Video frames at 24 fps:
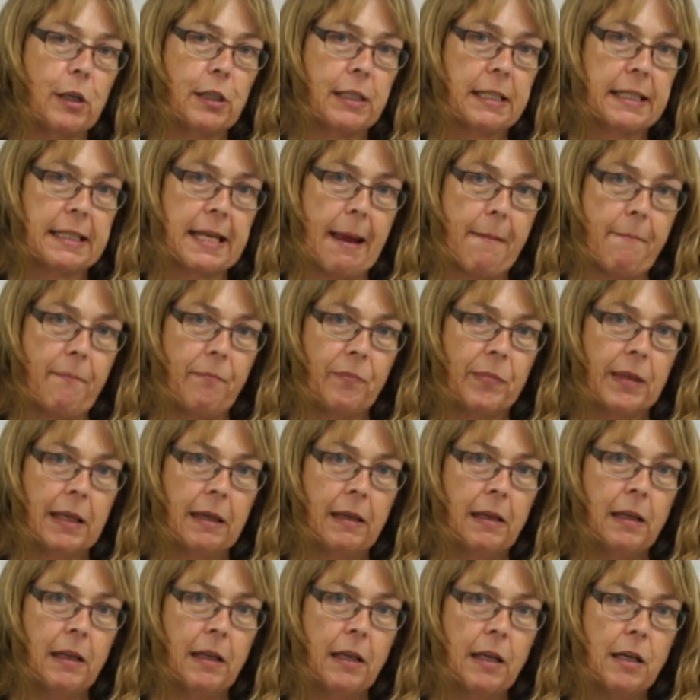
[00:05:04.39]
stem.
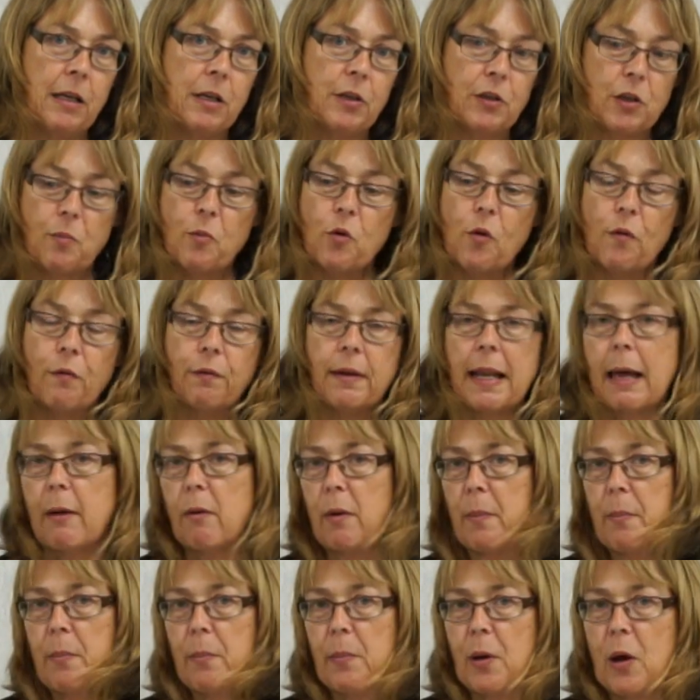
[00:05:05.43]
So more flower
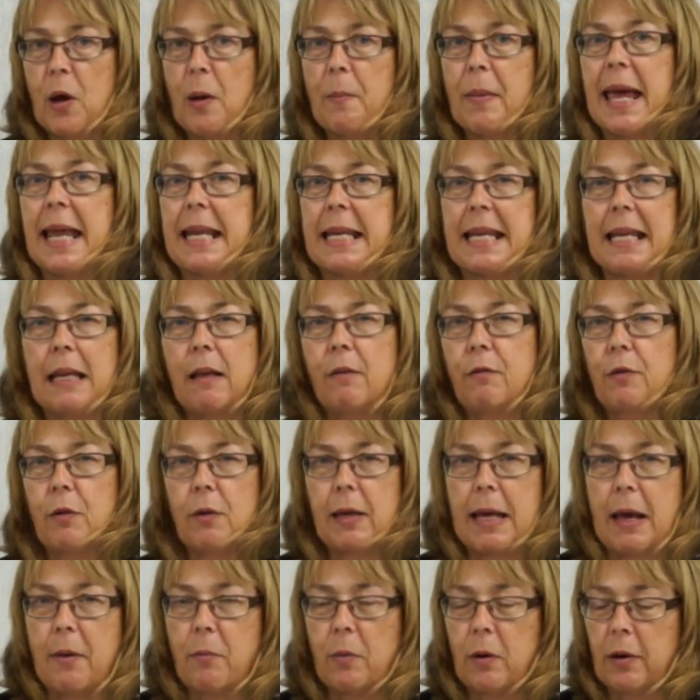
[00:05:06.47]
per penny, if you
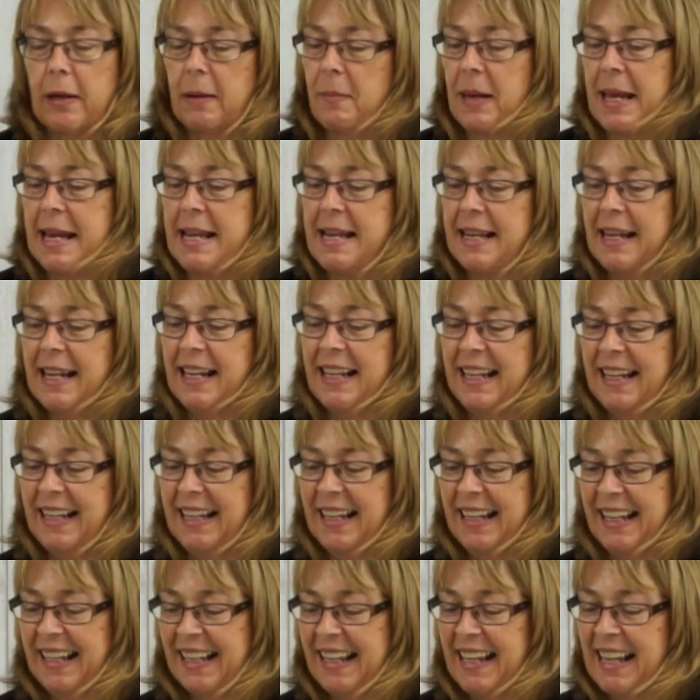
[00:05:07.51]
get what I mean.
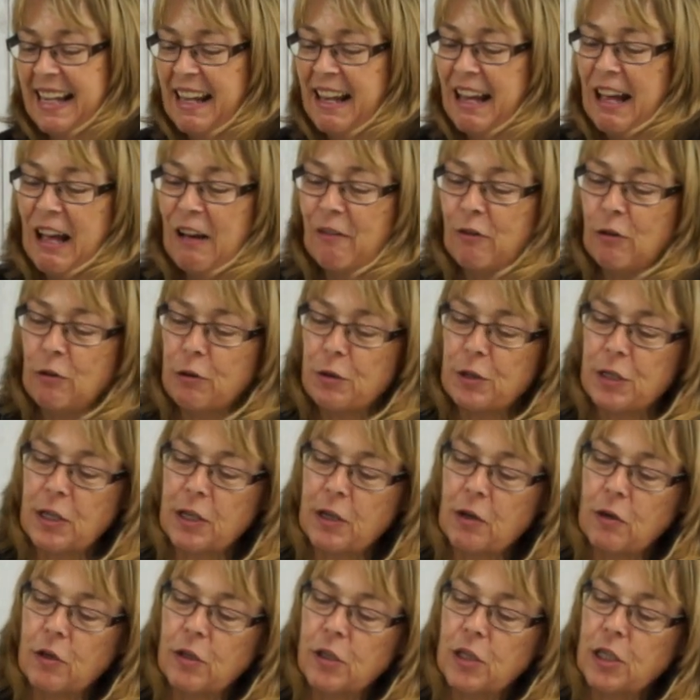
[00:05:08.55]
We've also
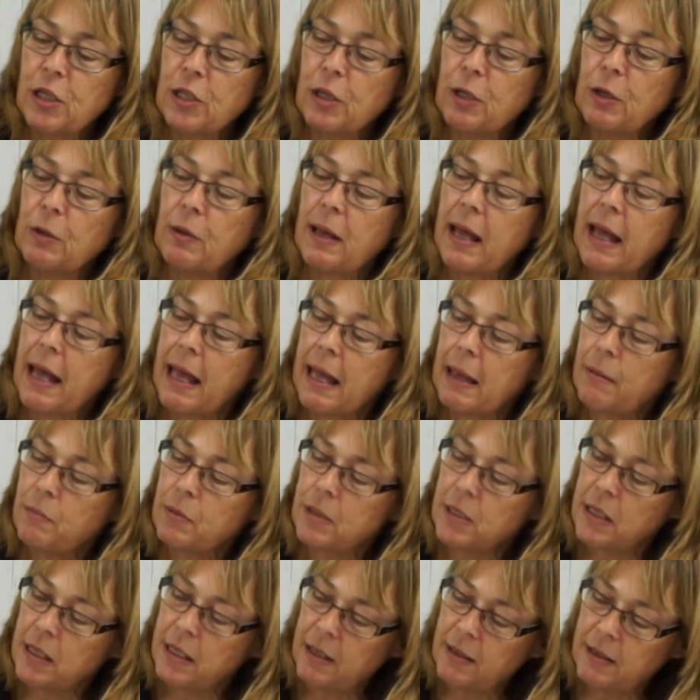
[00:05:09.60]
got two
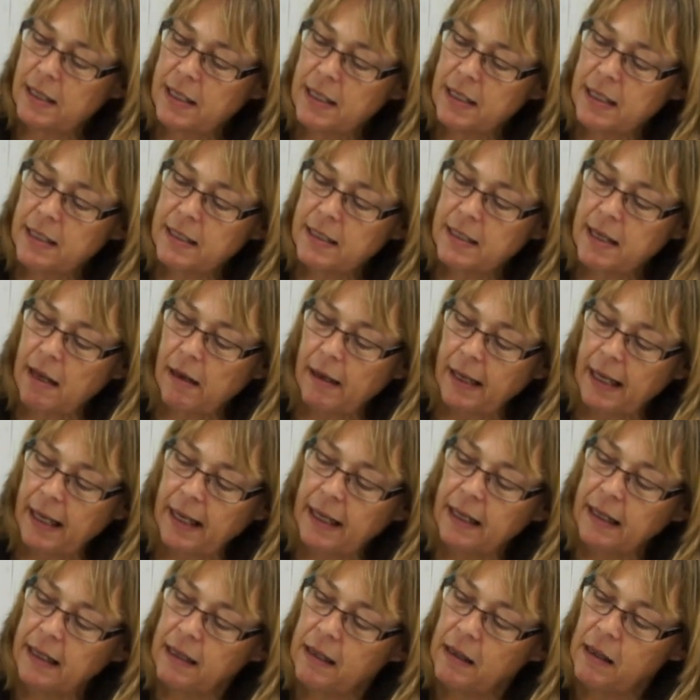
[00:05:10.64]
absolutely stunning
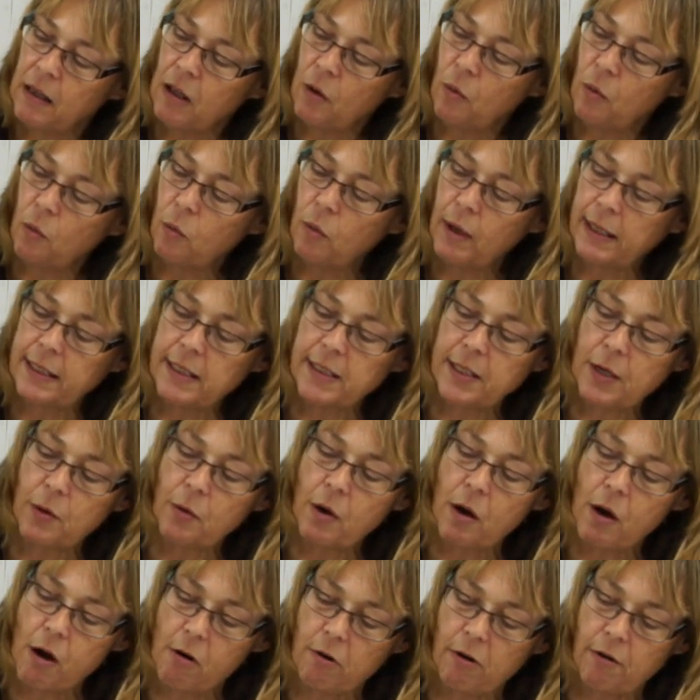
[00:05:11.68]
white
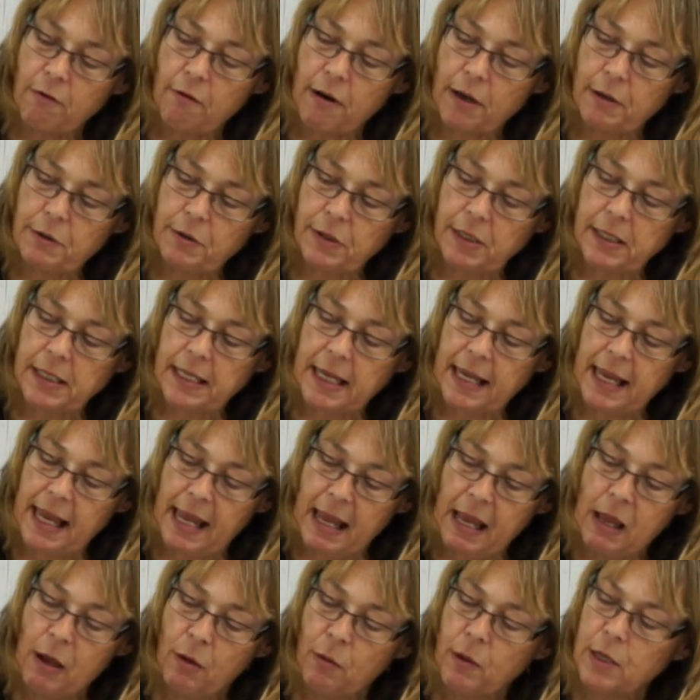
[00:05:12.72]
O'Hara roses here,
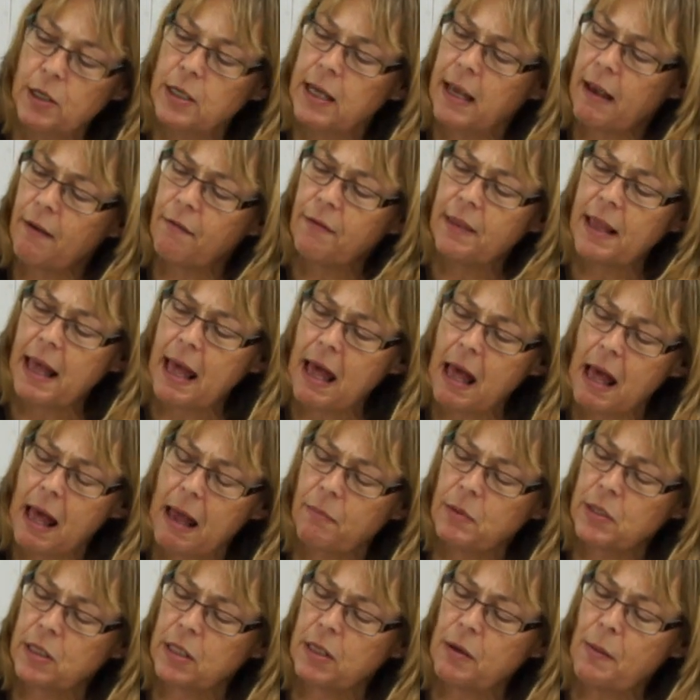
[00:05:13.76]
which have the
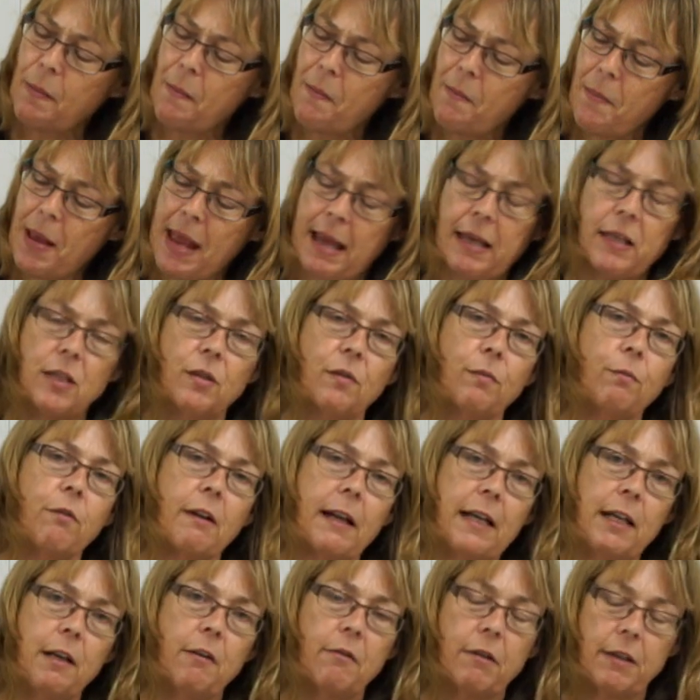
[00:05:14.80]
absolute best
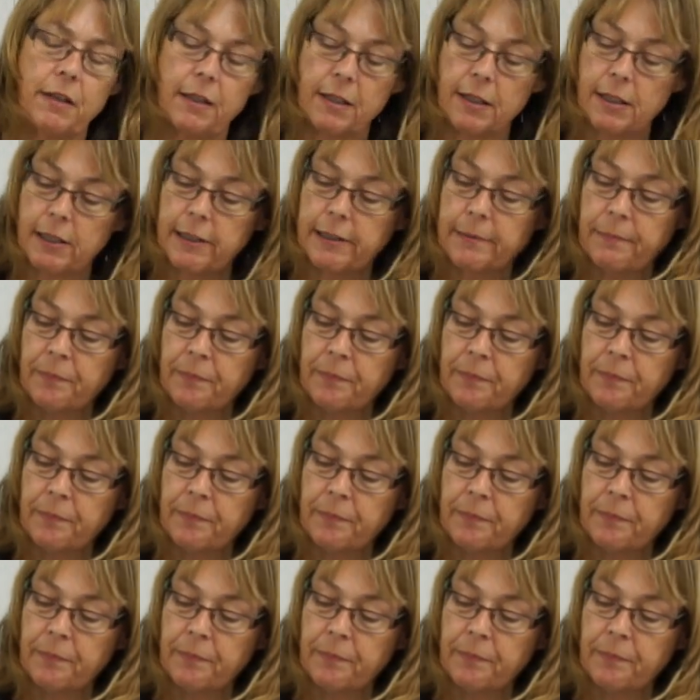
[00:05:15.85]
fragrance.